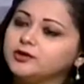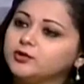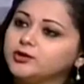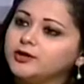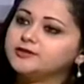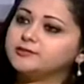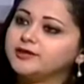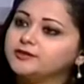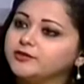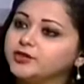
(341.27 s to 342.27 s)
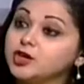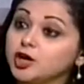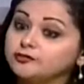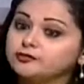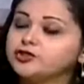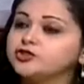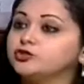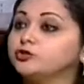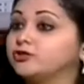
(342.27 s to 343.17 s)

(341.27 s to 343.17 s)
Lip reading: on high demand in the Gulf region.